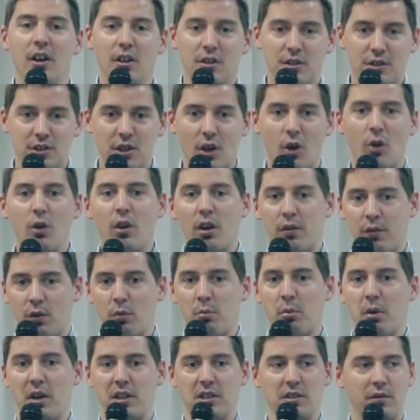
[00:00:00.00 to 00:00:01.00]
So, if
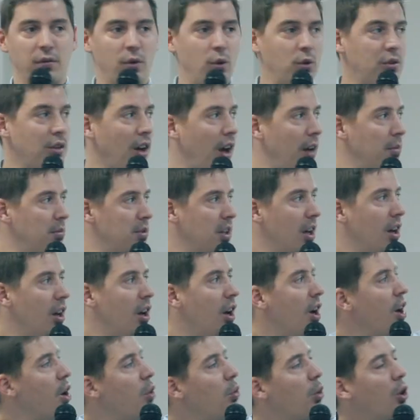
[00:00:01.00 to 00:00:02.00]
you press a few times,
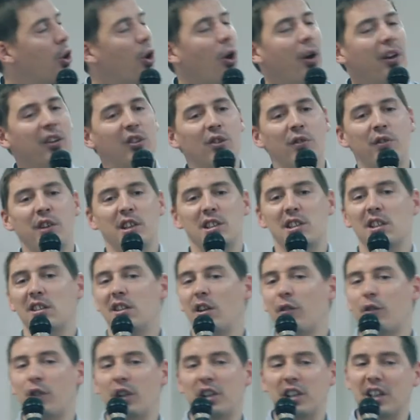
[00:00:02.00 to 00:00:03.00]
we're going to visit
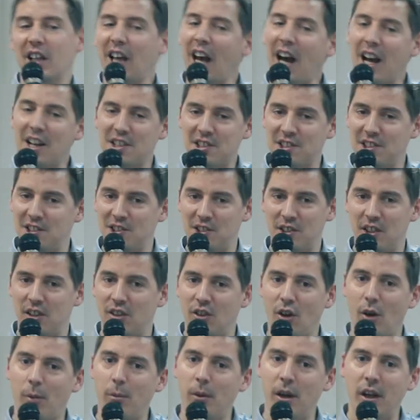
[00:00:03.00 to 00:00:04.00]
different castles in
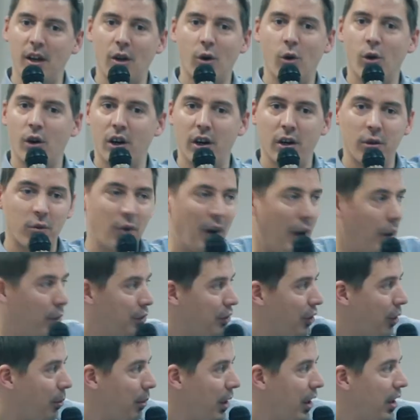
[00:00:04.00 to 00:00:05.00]
Dublin or
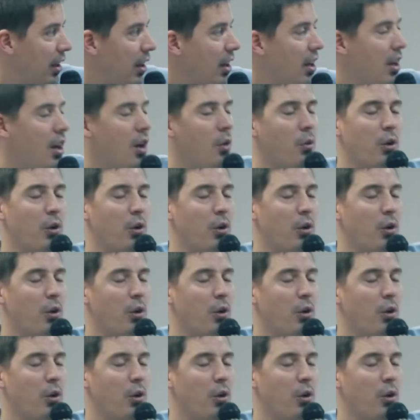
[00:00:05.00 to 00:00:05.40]
around Dublin.